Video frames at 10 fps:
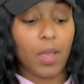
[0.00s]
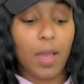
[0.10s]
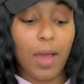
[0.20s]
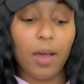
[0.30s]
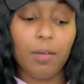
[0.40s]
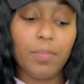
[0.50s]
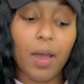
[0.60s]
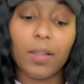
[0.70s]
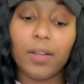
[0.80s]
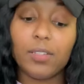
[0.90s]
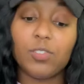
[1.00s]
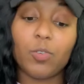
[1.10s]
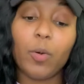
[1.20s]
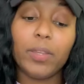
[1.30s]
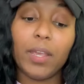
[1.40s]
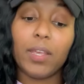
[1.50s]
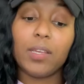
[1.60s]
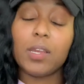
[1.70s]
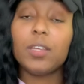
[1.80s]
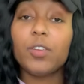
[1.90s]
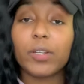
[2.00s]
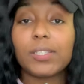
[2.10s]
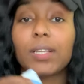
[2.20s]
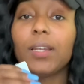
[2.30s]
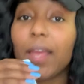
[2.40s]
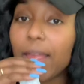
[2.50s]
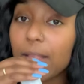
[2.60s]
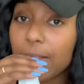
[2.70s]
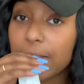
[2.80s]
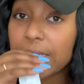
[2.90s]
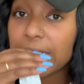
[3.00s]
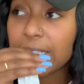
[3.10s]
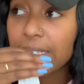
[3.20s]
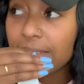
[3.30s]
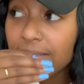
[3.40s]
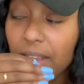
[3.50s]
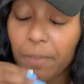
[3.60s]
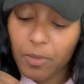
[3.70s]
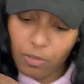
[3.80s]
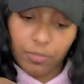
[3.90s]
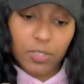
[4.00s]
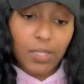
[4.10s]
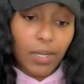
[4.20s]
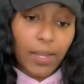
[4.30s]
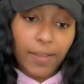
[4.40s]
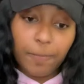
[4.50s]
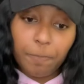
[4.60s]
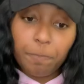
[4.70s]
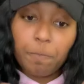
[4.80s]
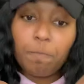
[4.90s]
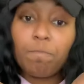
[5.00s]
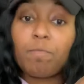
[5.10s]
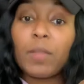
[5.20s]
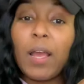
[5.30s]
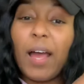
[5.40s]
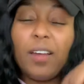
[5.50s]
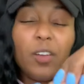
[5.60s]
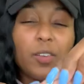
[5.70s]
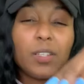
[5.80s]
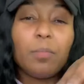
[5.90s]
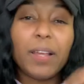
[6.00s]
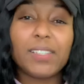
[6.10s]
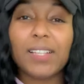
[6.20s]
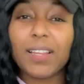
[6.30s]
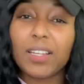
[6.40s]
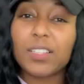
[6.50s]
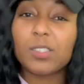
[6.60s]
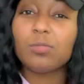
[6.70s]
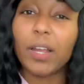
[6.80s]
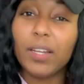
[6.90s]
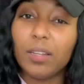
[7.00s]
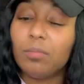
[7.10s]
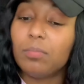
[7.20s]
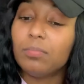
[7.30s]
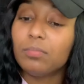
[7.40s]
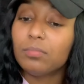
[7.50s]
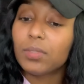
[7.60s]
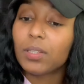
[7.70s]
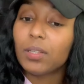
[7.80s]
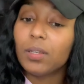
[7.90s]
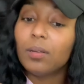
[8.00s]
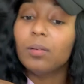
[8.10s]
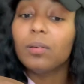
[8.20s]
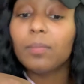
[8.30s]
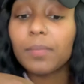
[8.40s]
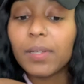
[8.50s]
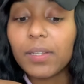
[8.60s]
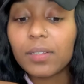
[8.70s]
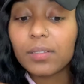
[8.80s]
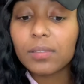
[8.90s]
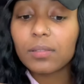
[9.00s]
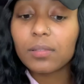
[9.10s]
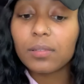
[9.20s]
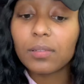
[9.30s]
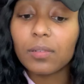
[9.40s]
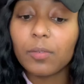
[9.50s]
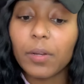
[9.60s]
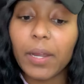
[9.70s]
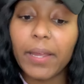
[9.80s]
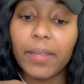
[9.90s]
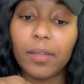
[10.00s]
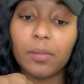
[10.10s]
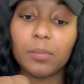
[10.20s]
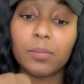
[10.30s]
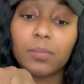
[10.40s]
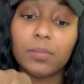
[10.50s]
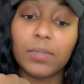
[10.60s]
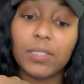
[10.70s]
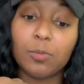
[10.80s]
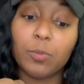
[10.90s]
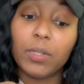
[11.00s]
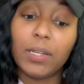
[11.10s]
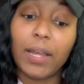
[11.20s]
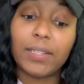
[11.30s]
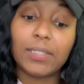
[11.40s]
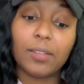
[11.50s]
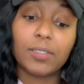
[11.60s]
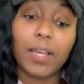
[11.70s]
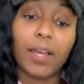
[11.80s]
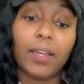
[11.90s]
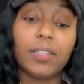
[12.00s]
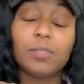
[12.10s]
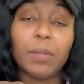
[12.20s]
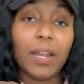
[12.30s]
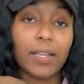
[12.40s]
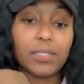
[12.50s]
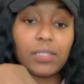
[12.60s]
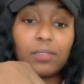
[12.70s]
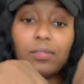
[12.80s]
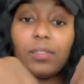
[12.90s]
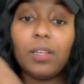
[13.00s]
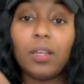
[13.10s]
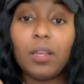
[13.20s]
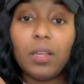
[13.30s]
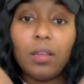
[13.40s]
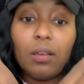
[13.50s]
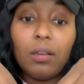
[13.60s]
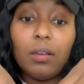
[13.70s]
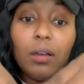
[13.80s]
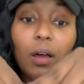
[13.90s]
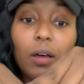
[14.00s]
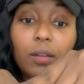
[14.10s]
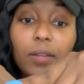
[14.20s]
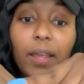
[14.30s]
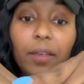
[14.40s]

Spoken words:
I hope y'all are enjoying your Sunday. Beautiful Sunday. I don't know. Some places I think it's raining. But where I am, it's really nice outside. It's been nice all day,